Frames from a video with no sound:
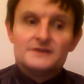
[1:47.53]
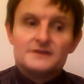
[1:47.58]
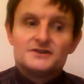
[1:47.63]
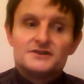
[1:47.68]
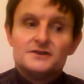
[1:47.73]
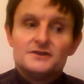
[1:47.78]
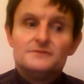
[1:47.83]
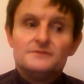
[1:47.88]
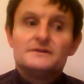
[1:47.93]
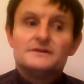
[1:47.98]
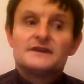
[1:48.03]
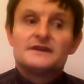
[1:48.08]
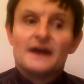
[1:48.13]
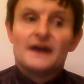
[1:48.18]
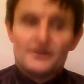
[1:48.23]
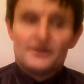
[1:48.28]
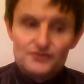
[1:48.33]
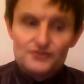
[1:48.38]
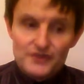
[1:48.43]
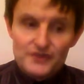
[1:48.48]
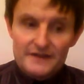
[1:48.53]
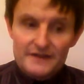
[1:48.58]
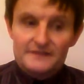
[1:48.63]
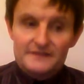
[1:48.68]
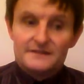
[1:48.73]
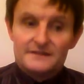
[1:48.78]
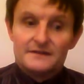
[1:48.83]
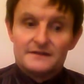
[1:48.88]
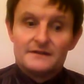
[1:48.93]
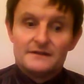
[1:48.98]
to
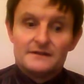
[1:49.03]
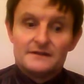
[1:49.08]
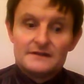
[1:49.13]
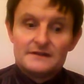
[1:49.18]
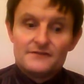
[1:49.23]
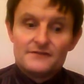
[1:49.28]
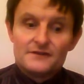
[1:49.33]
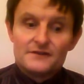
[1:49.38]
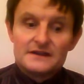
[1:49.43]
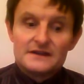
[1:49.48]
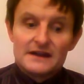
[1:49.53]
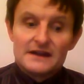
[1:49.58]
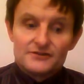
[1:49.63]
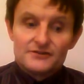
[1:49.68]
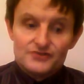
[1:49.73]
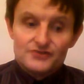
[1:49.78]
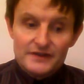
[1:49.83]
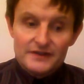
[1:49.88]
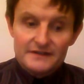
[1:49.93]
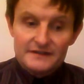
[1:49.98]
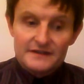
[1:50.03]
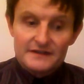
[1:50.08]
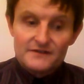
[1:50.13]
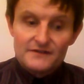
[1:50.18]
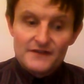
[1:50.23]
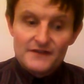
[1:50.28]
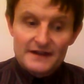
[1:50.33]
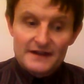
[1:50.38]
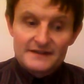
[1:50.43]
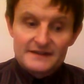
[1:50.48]
countries, different countries,
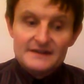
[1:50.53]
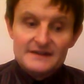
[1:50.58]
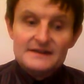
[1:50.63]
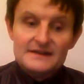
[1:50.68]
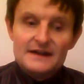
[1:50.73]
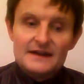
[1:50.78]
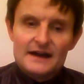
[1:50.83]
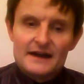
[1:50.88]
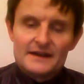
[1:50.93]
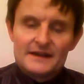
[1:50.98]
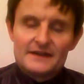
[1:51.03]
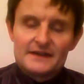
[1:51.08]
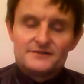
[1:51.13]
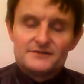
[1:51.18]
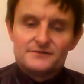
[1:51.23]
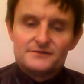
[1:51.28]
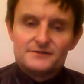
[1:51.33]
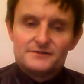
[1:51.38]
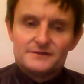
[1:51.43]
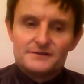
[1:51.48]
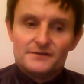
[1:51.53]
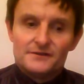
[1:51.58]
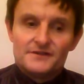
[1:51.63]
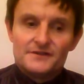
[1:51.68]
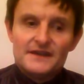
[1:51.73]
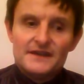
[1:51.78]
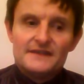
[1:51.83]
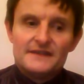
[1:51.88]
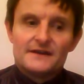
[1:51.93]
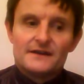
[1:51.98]
in fact. And as you'll
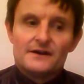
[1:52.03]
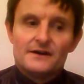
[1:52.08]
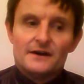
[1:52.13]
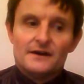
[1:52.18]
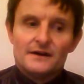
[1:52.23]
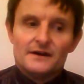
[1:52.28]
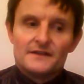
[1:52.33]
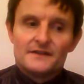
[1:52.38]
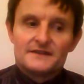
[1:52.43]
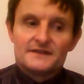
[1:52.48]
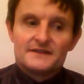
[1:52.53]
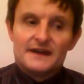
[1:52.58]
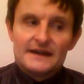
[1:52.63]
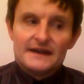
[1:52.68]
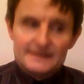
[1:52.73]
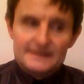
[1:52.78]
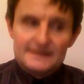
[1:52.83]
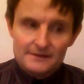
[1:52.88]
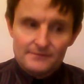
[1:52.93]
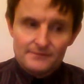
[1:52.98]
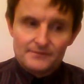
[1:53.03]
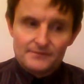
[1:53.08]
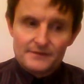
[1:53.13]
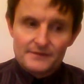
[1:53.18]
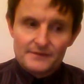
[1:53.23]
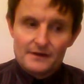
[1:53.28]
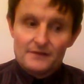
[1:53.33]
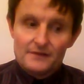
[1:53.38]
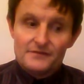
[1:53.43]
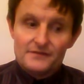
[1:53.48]
see that at the title
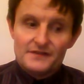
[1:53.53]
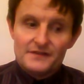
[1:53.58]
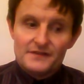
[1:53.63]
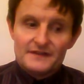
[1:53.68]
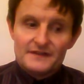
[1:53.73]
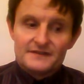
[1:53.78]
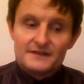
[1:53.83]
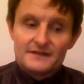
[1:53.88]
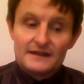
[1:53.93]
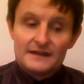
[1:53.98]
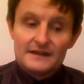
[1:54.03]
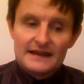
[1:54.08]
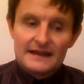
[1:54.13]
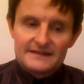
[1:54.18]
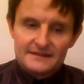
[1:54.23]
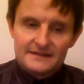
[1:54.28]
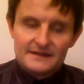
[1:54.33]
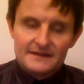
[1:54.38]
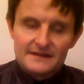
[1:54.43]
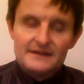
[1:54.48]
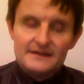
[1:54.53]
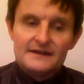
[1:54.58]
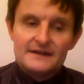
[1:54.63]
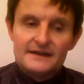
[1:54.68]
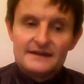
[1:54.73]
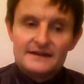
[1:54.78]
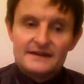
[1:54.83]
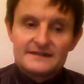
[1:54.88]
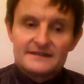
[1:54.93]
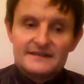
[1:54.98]
of this lesson,
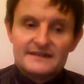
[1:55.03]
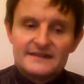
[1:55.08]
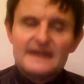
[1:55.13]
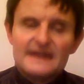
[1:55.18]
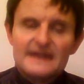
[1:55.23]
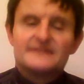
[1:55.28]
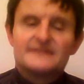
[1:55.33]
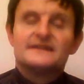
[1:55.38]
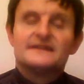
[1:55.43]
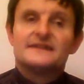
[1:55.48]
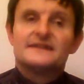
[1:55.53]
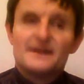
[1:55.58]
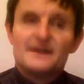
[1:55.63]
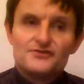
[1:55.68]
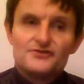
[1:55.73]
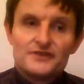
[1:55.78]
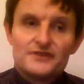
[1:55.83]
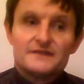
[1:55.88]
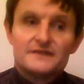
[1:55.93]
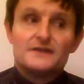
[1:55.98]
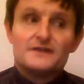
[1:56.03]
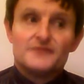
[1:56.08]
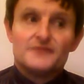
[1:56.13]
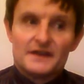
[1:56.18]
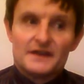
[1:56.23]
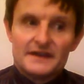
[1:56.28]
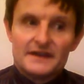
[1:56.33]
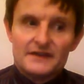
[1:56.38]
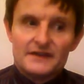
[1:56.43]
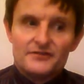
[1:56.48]
it actually says countries,
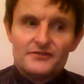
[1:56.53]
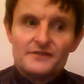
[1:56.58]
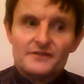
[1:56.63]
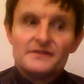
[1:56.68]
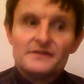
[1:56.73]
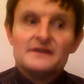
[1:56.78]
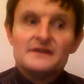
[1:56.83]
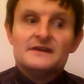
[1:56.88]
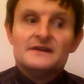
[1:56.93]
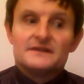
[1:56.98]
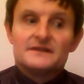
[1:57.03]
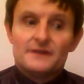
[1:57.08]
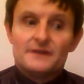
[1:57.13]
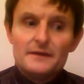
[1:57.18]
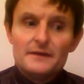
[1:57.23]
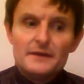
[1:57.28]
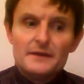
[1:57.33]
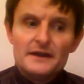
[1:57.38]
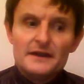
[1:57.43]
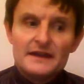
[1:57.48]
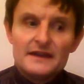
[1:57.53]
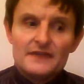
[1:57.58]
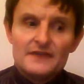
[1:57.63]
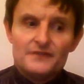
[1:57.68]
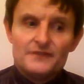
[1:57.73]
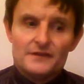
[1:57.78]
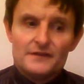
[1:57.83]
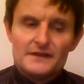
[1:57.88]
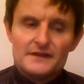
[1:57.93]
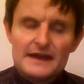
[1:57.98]
funny enough. So I'm going to give
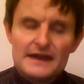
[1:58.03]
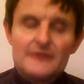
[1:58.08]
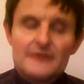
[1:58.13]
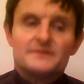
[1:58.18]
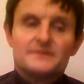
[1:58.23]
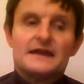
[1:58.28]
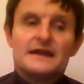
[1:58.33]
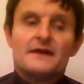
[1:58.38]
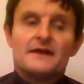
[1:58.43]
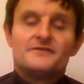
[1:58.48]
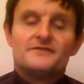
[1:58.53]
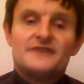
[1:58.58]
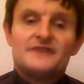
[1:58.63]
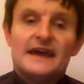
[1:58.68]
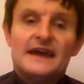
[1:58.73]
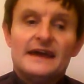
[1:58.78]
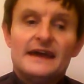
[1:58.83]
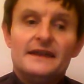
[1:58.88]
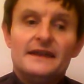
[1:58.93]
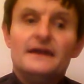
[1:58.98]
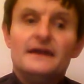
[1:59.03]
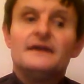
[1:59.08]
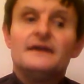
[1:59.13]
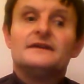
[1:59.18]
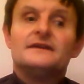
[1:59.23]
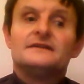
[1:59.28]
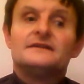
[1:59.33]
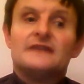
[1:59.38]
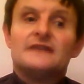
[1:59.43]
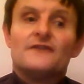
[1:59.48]
you the names now, 10
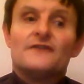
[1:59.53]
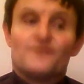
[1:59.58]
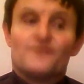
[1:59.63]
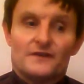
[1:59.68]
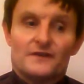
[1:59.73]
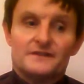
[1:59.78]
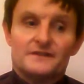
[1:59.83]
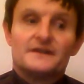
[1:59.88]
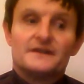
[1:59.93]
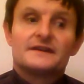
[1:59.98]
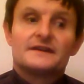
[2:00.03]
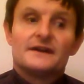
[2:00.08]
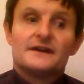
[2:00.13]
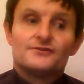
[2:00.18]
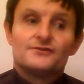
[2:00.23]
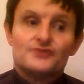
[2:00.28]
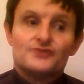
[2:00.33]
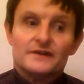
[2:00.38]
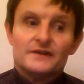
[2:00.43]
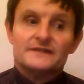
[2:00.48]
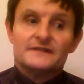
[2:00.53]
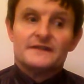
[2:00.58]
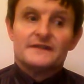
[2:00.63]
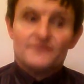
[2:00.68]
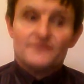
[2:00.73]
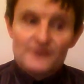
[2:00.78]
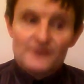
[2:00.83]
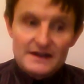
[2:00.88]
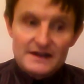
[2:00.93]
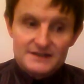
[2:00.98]
different countries in
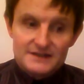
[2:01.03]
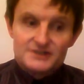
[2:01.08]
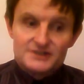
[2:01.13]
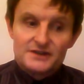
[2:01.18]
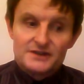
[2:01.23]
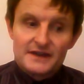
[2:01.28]
French,